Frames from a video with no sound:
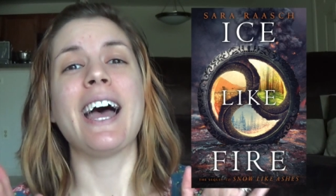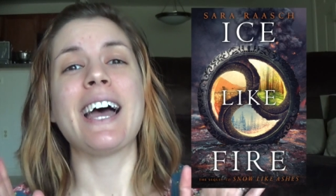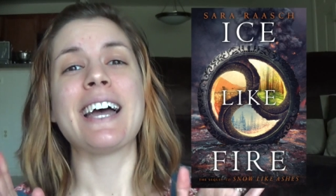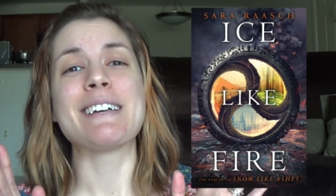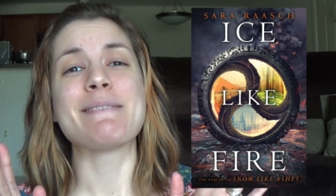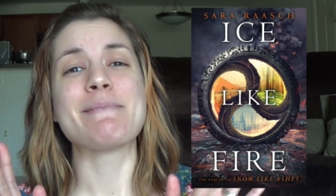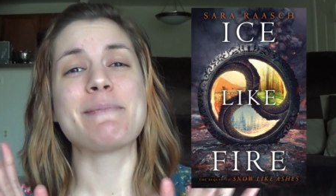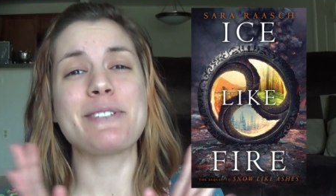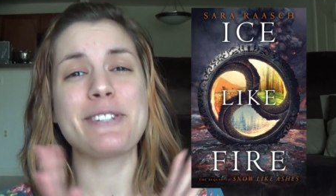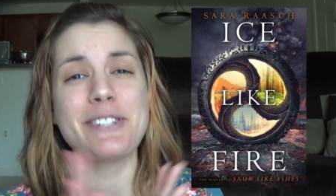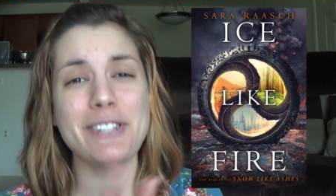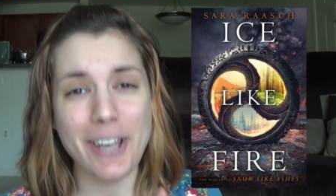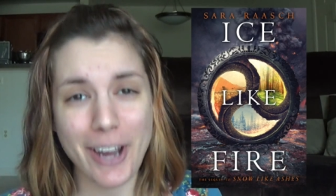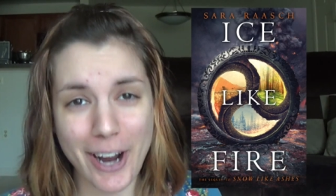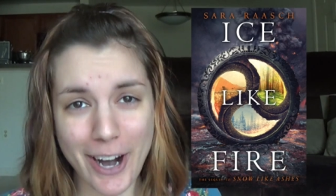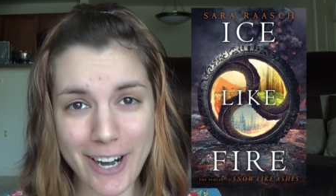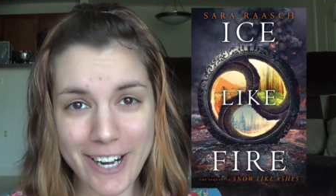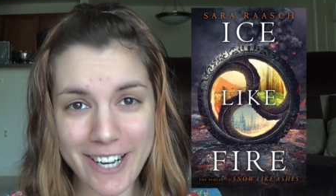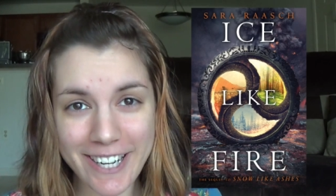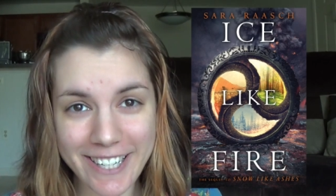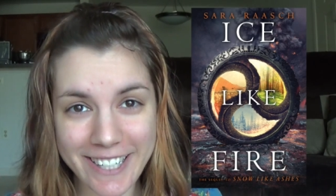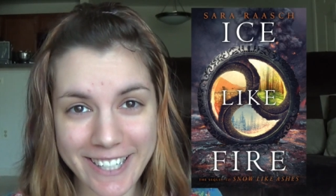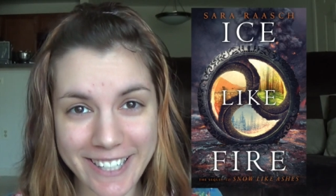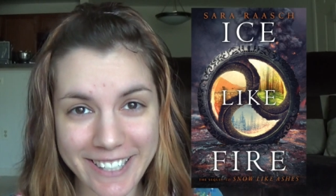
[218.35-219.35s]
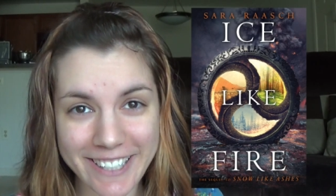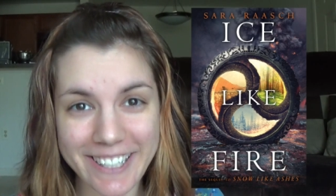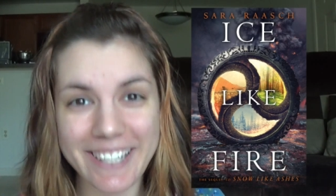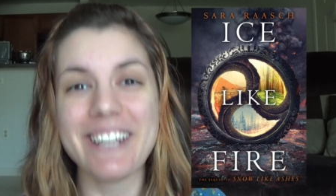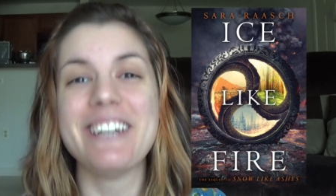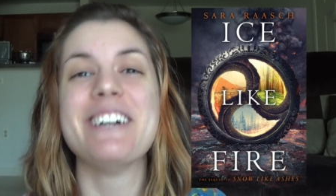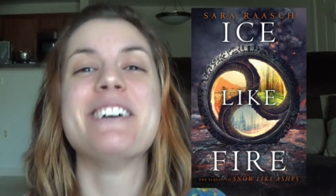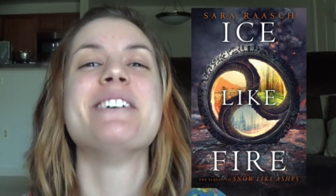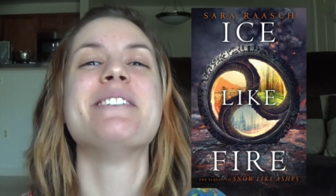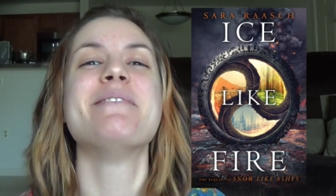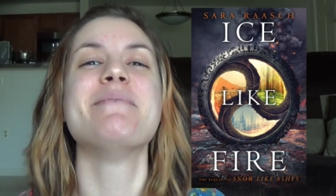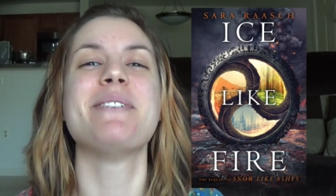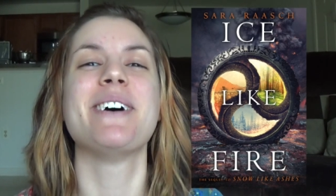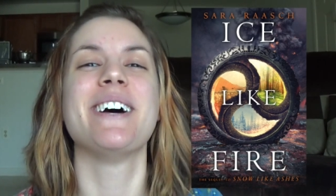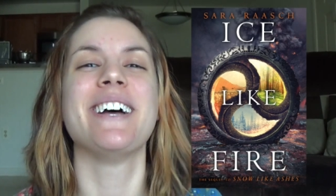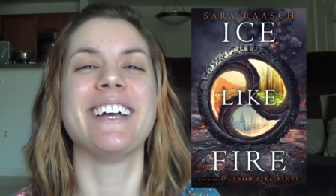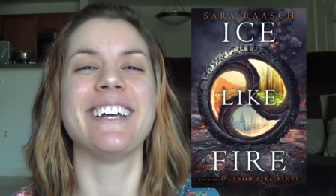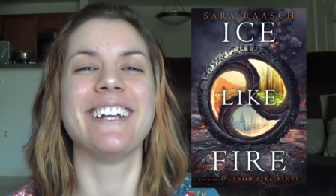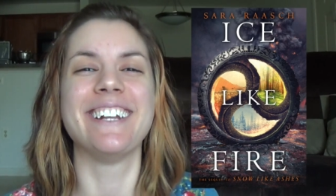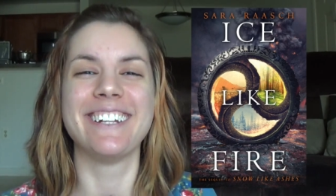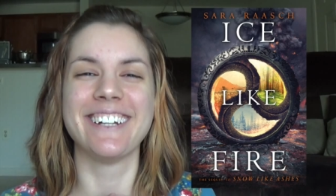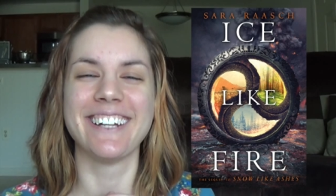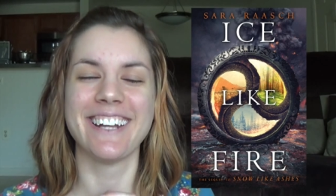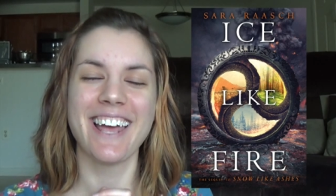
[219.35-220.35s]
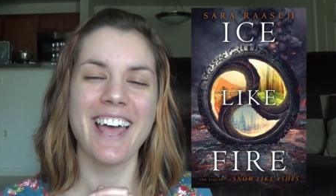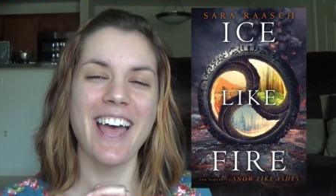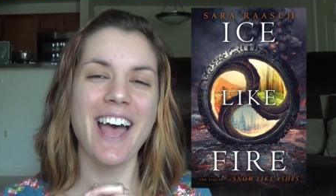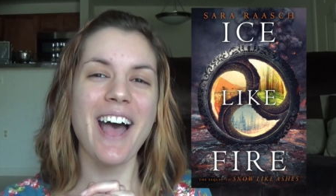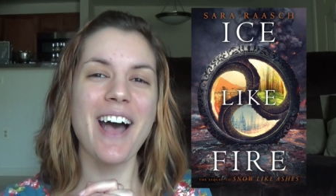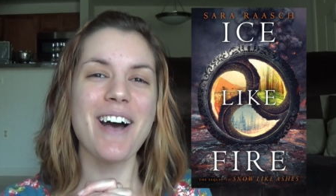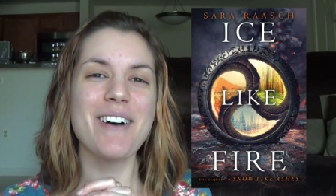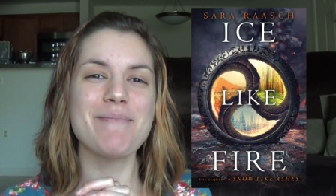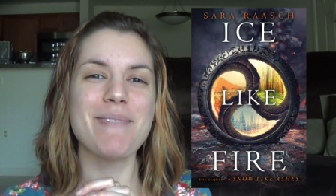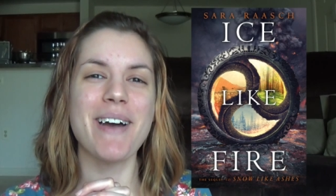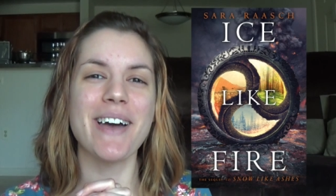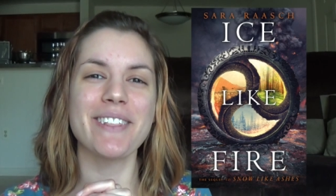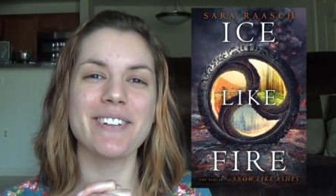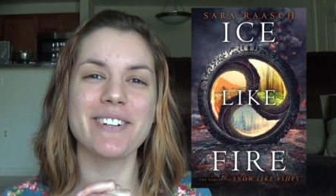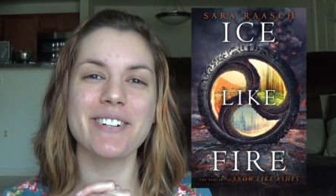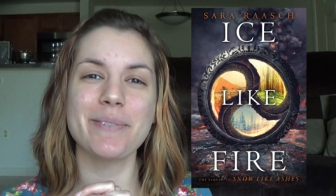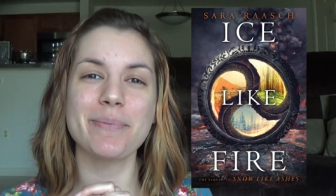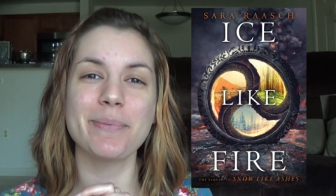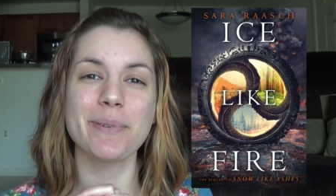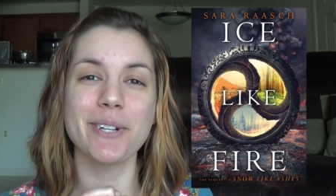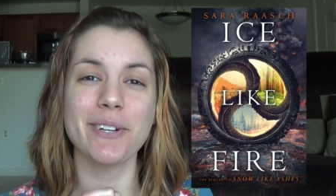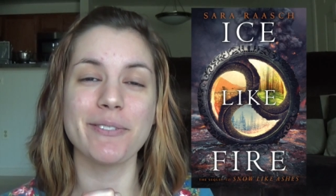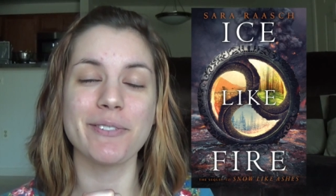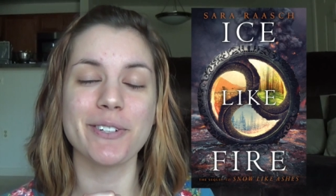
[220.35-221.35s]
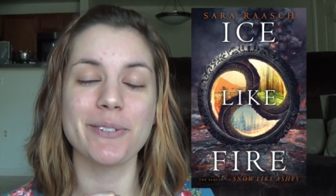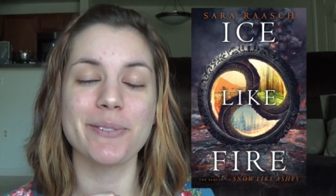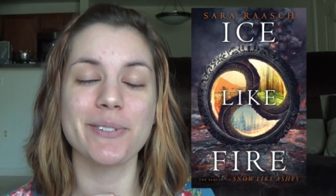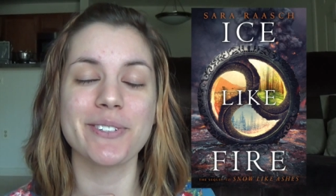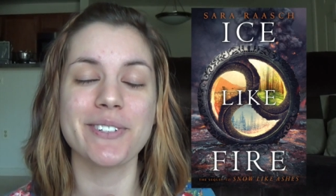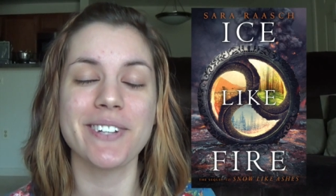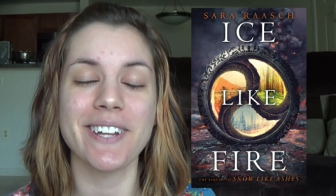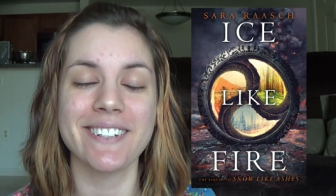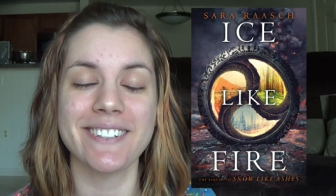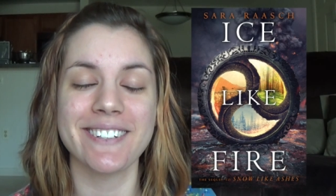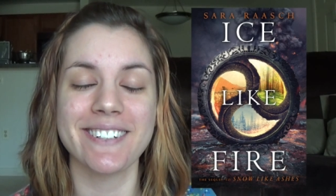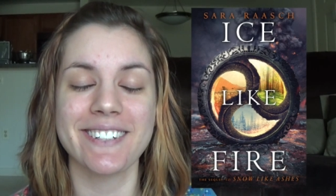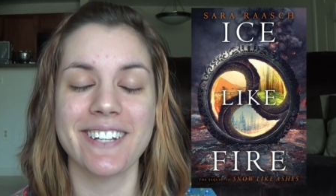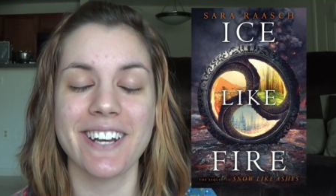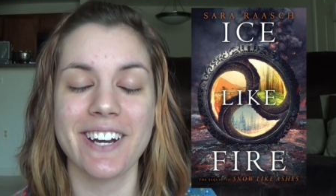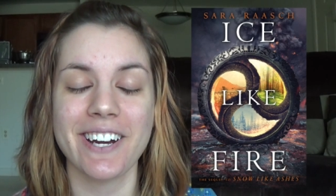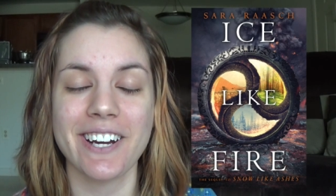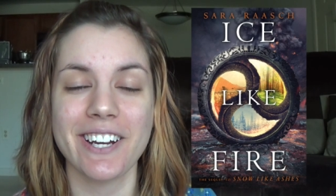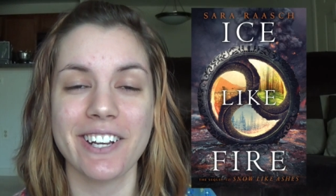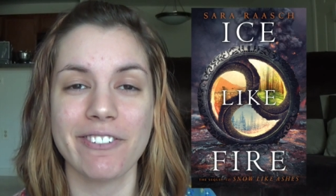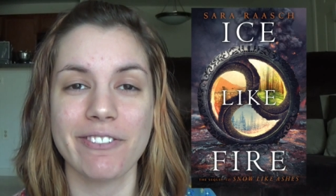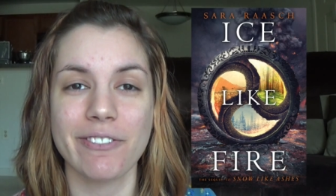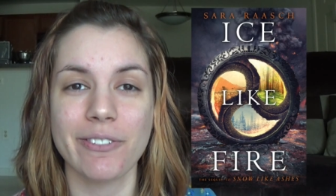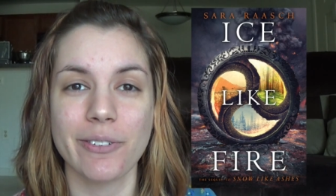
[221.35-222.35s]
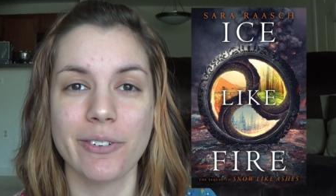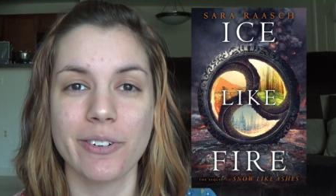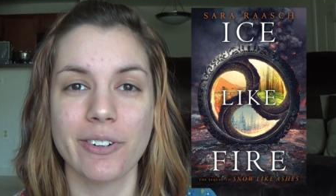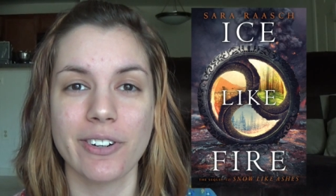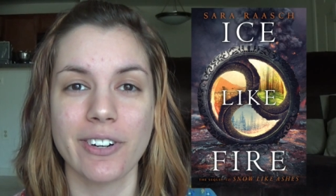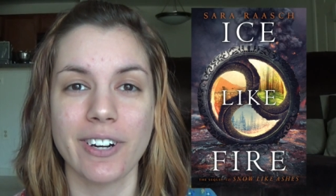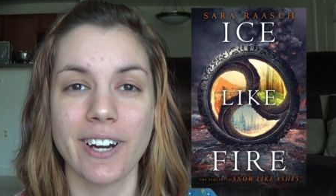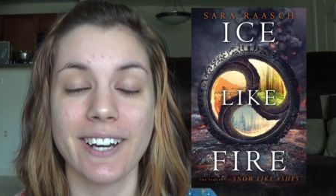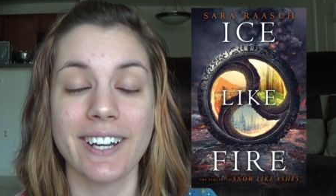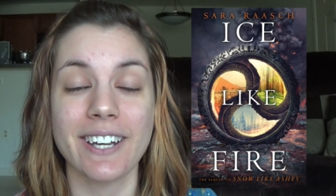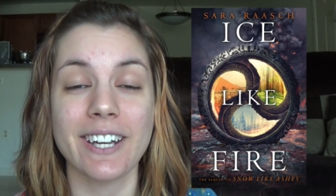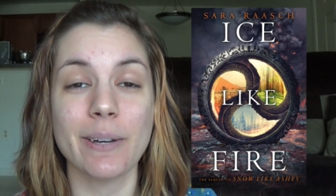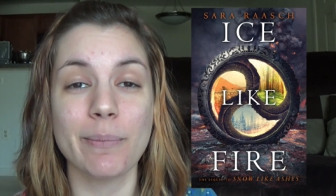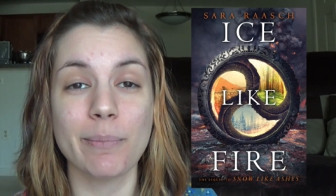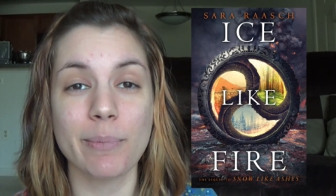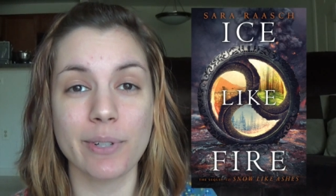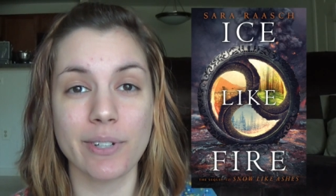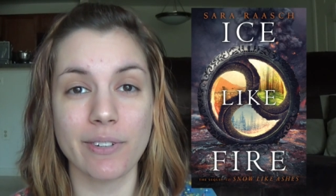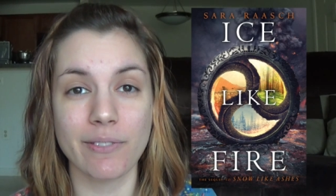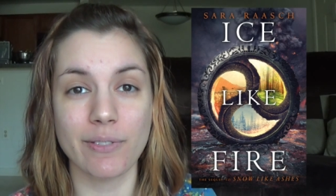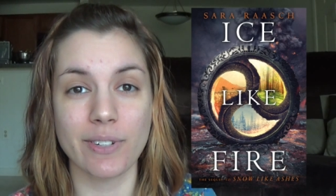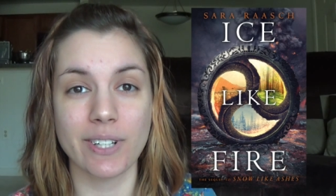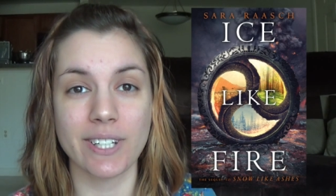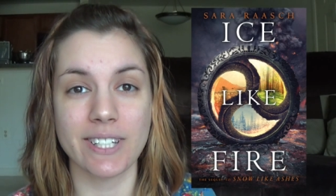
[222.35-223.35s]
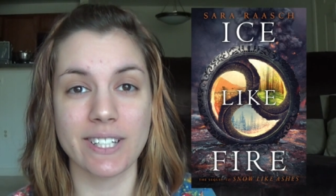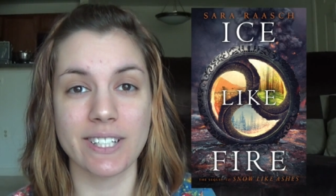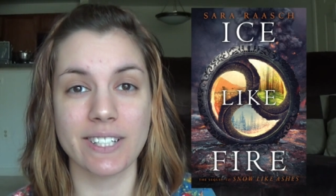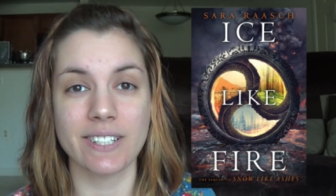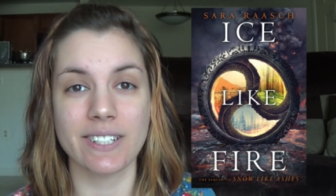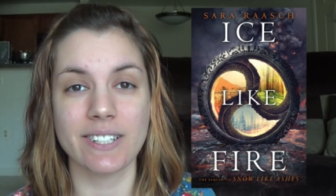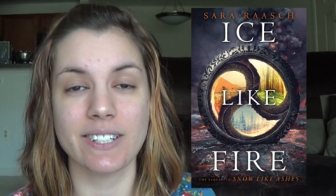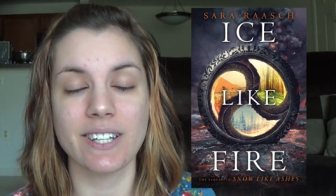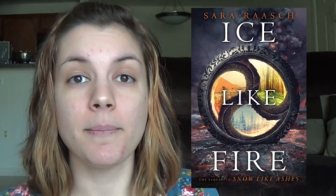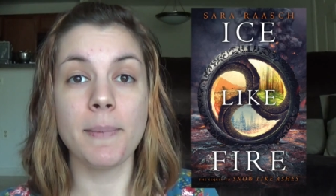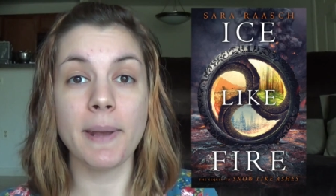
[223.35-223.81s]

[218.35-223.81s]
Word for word: I'm sorry, but Mather's point of view was necessary for a number of reasons.